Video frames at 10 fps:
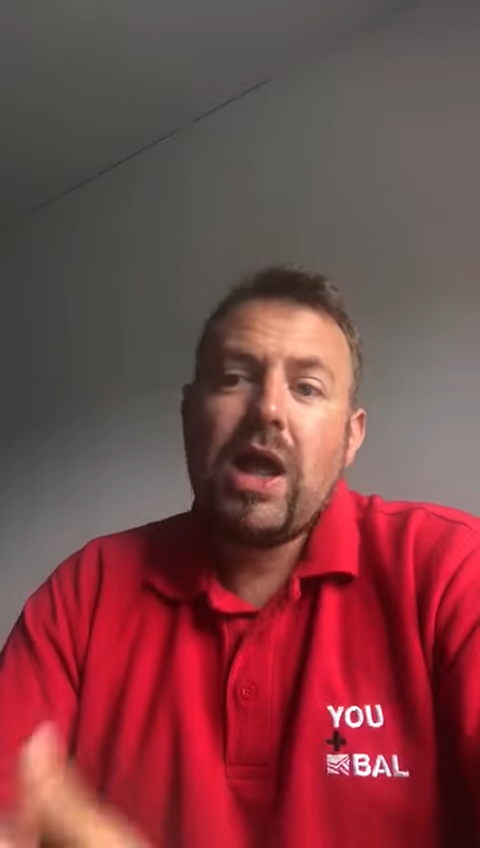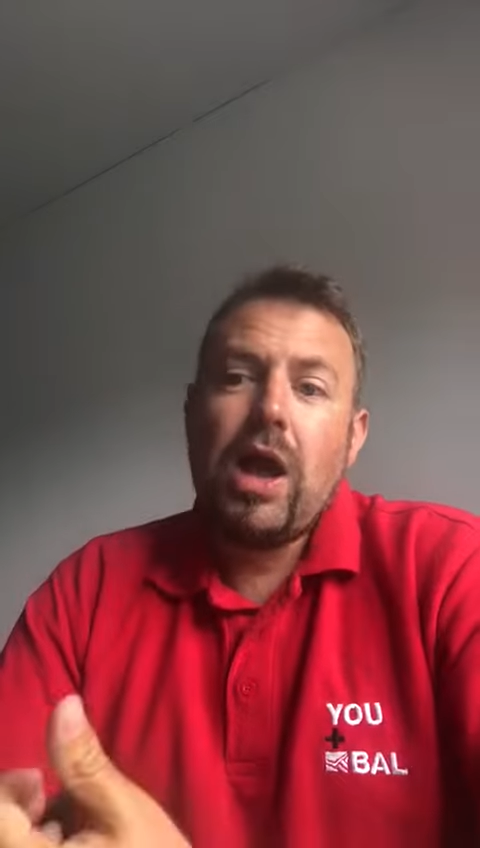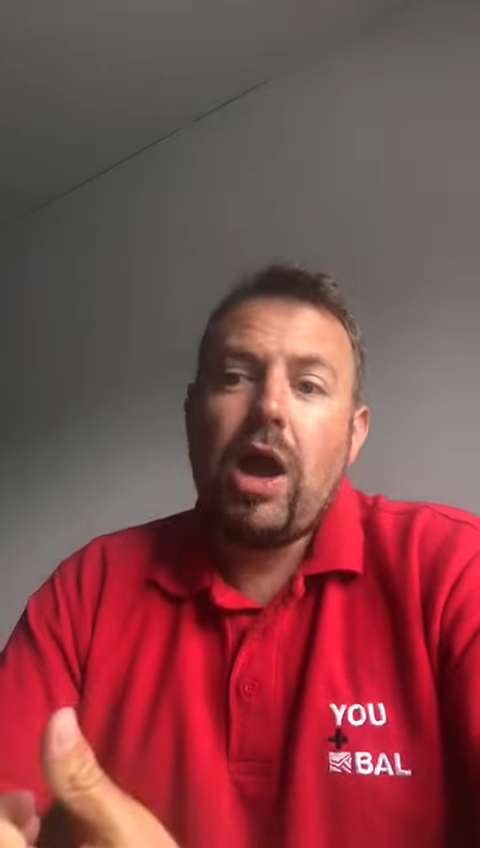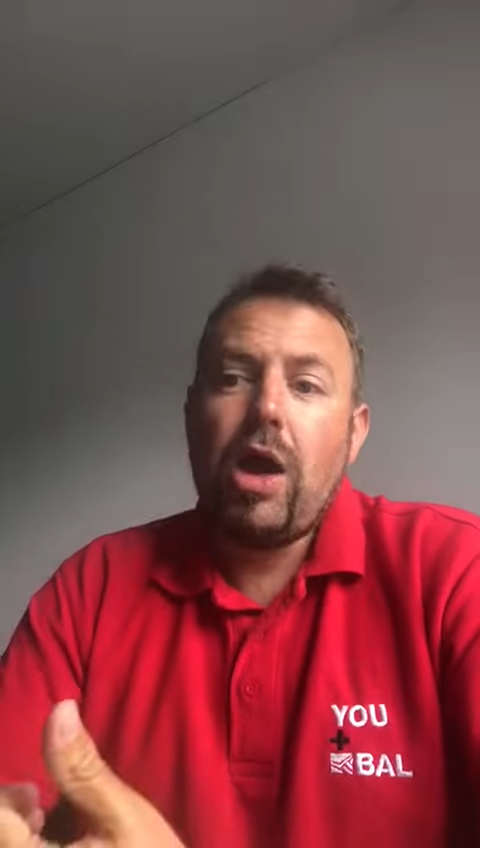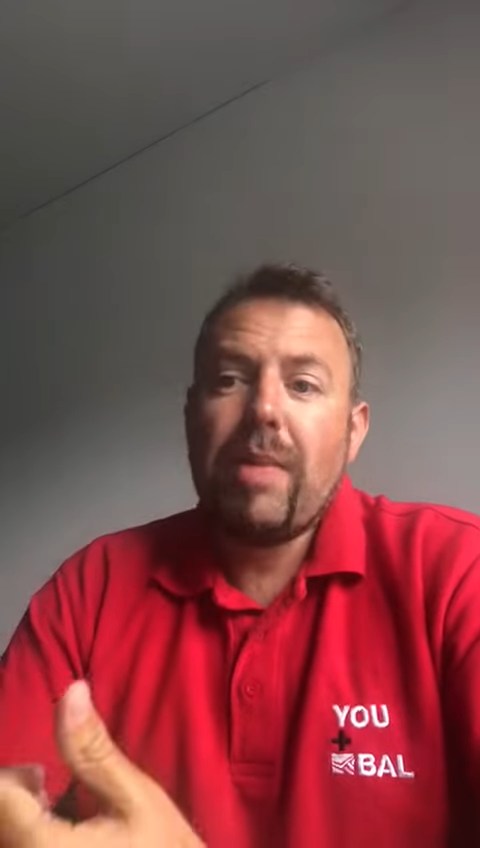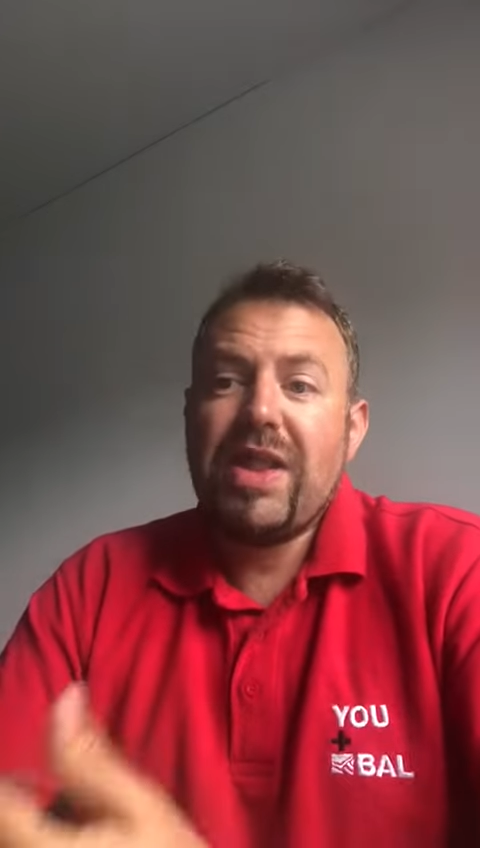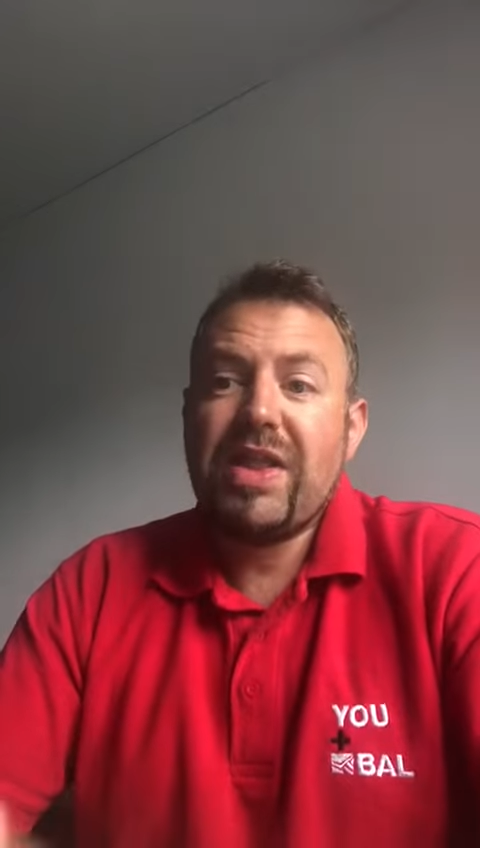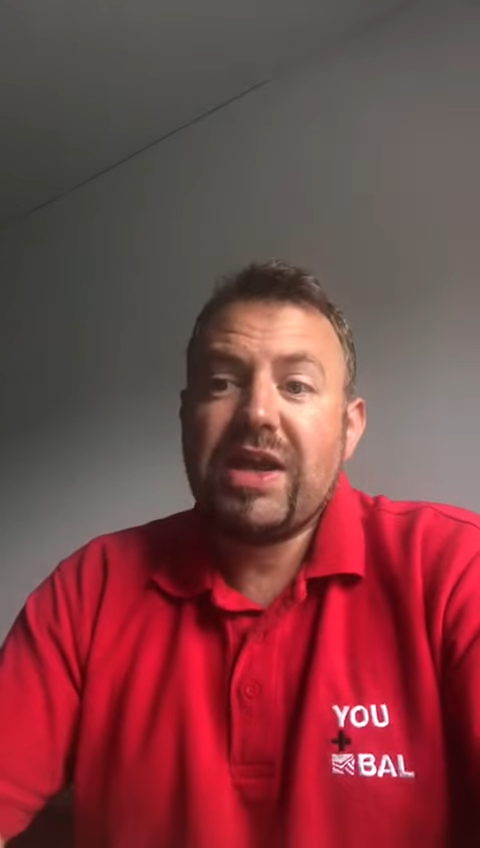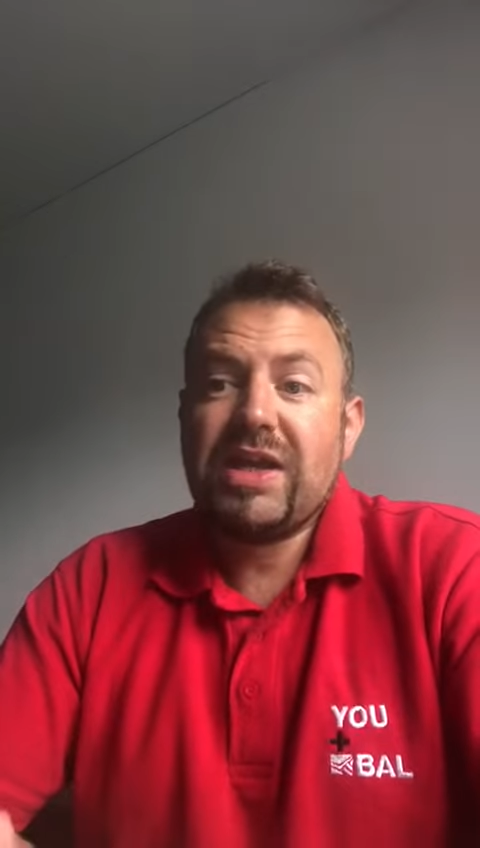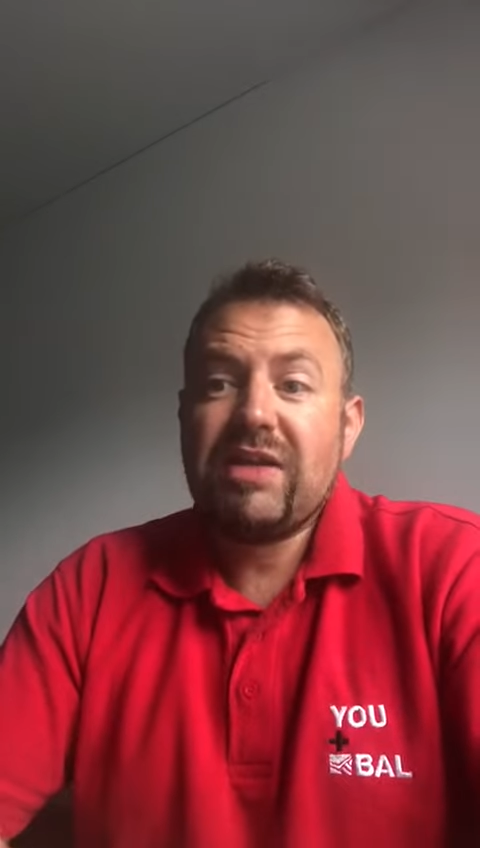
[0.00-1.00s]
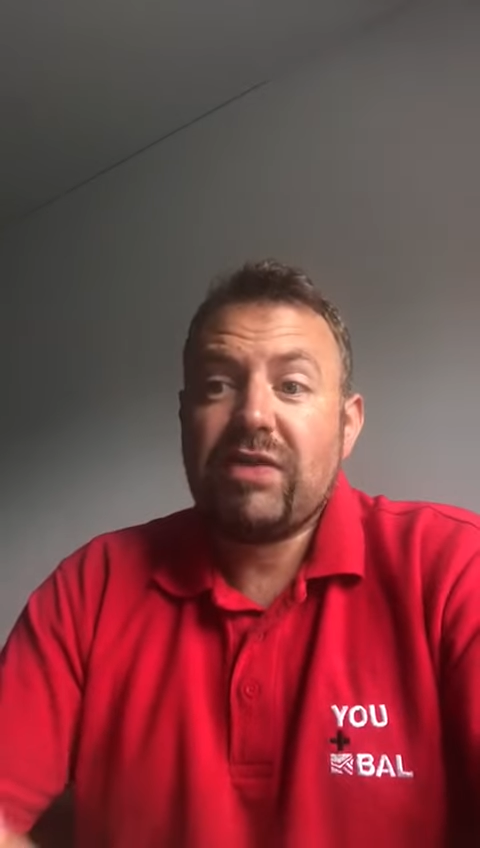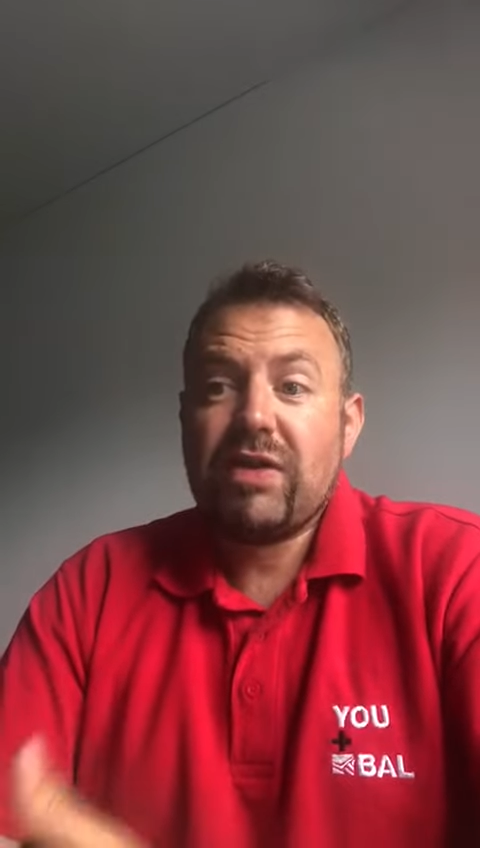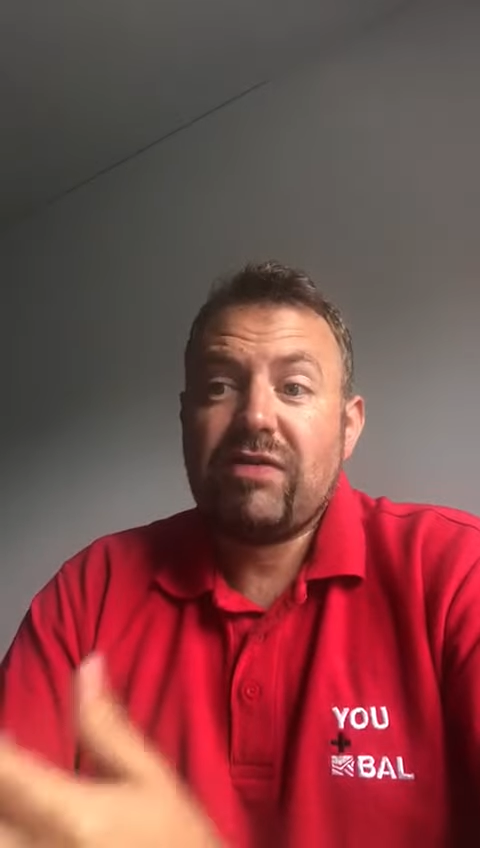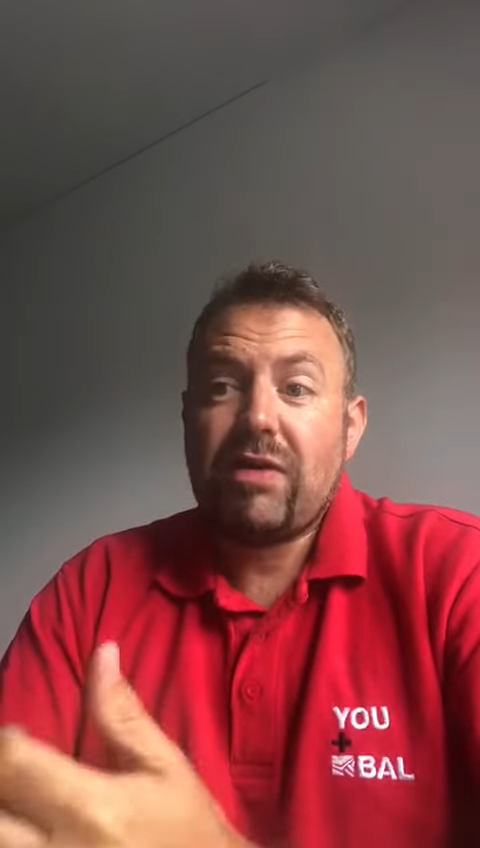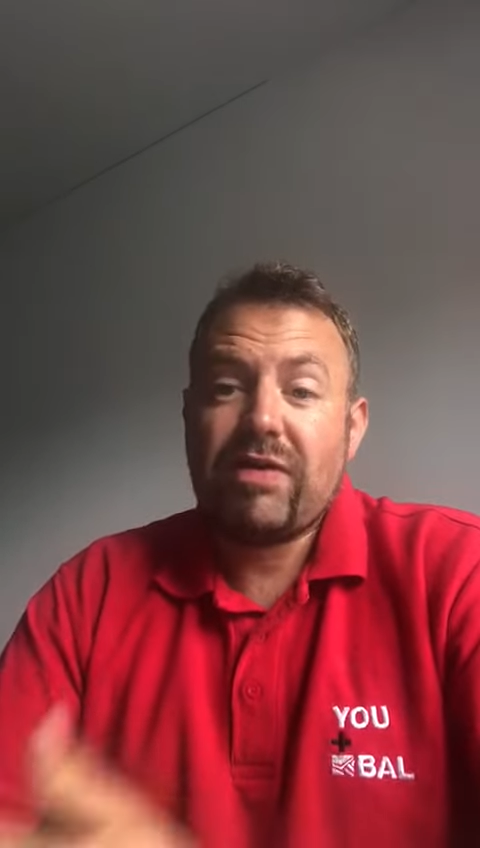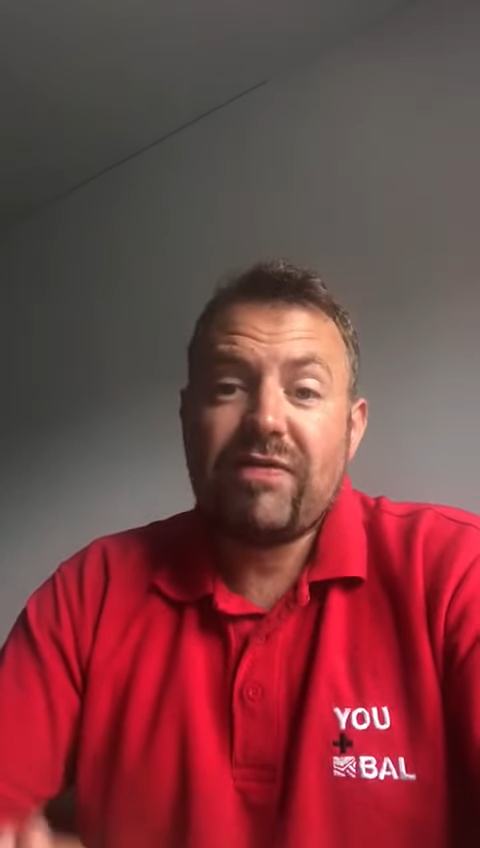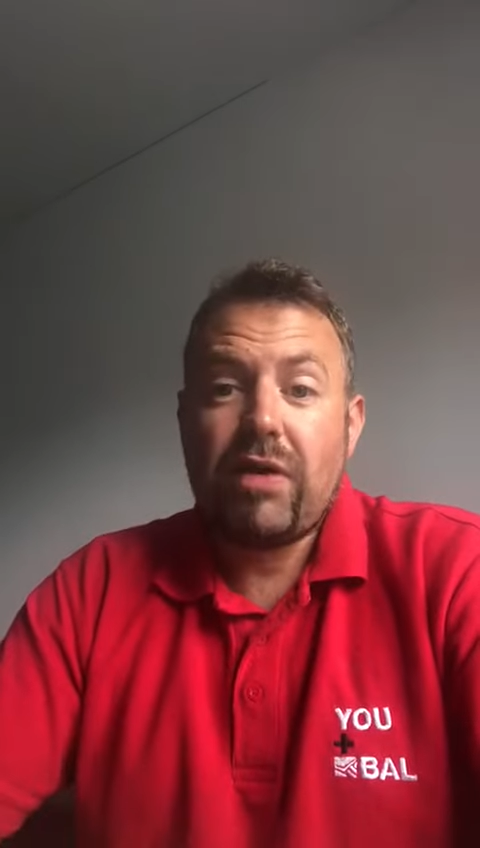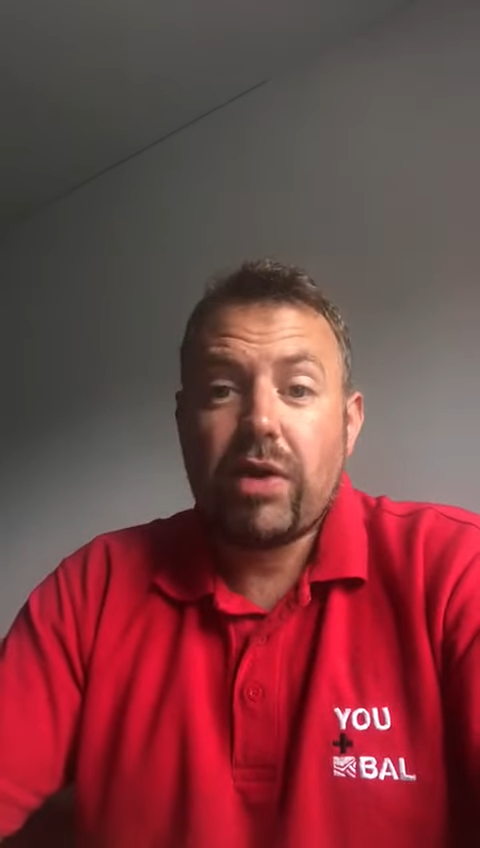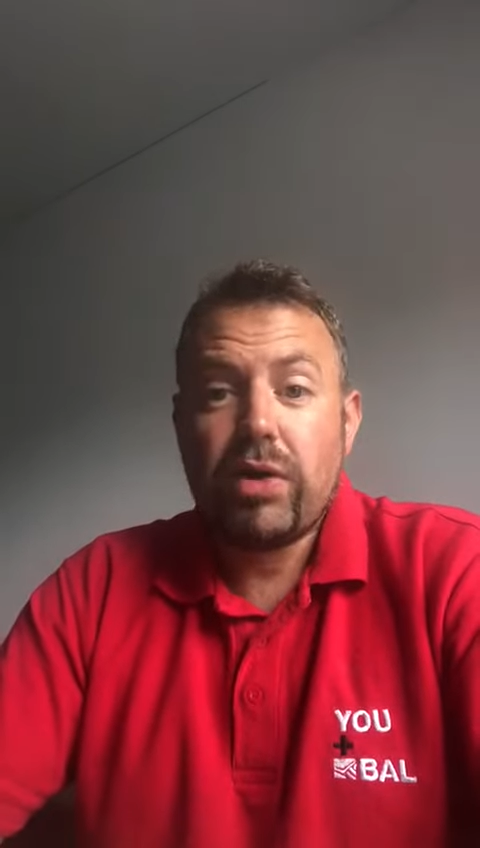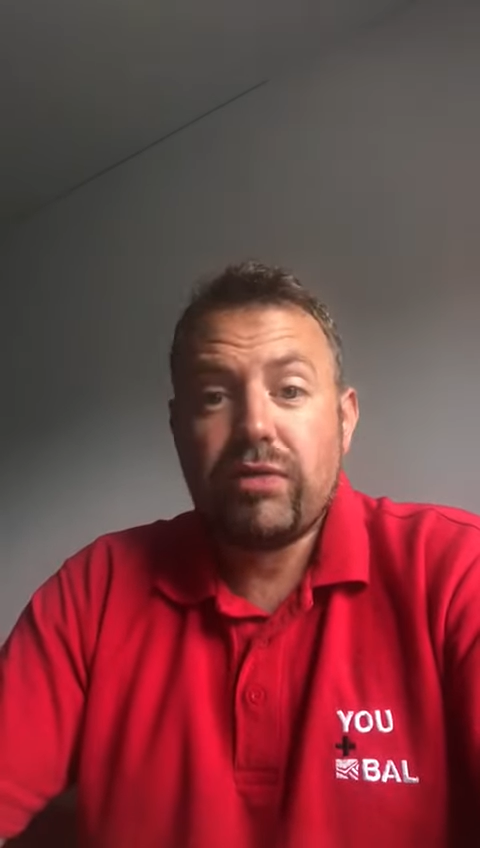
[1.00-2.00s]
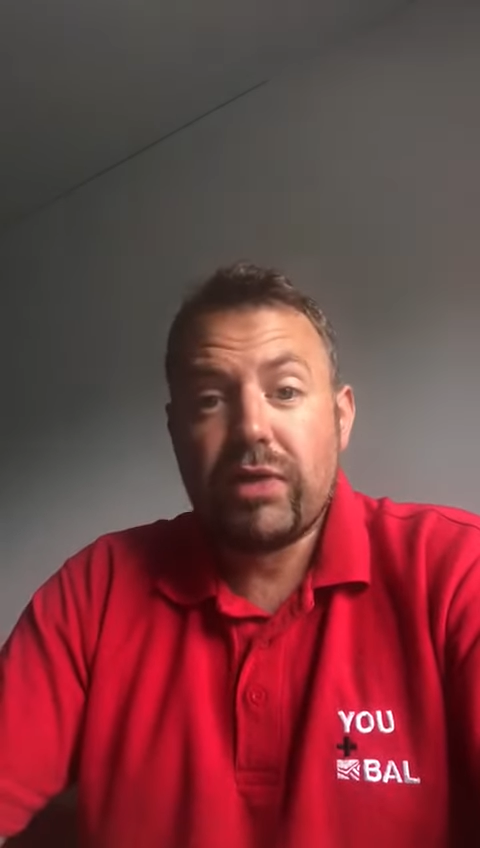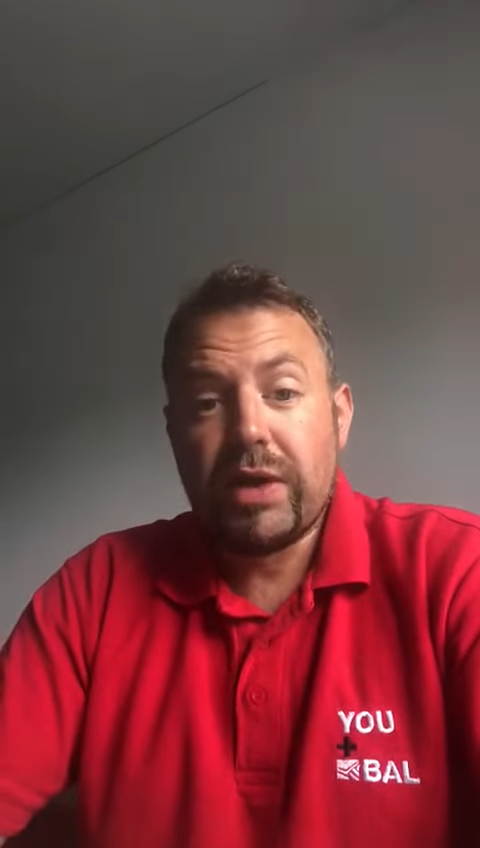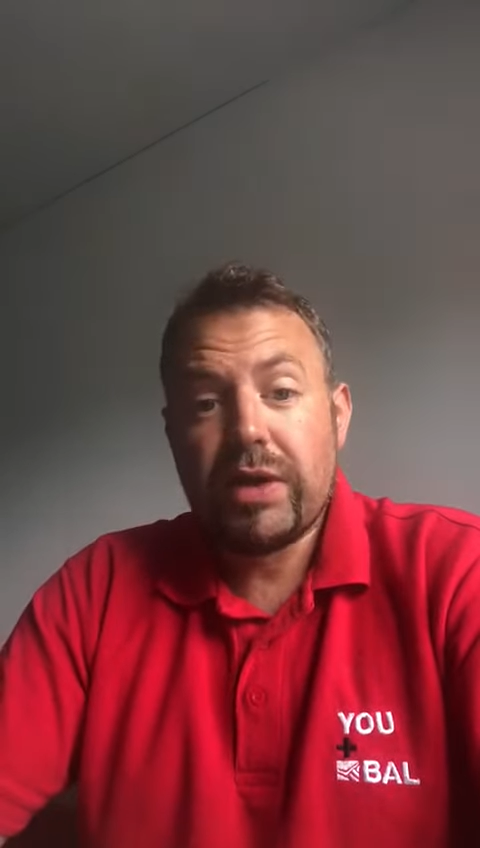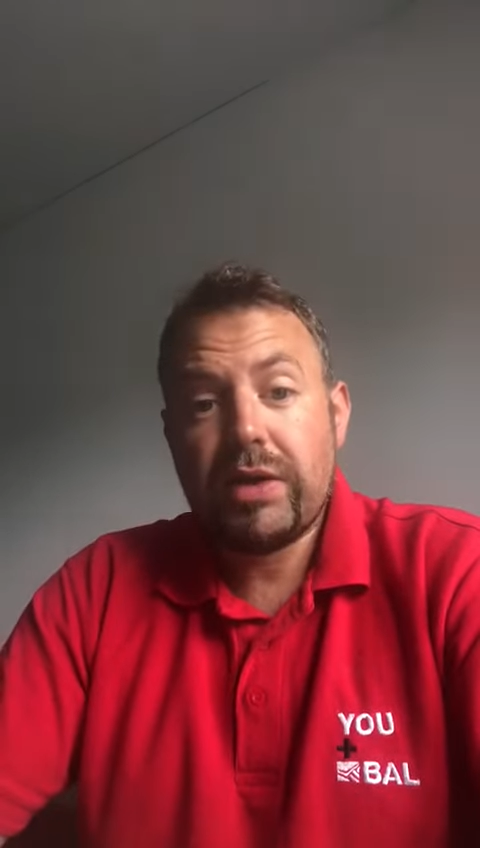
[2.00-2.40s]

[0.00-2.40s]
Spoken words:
and then given a very thorough hoovering.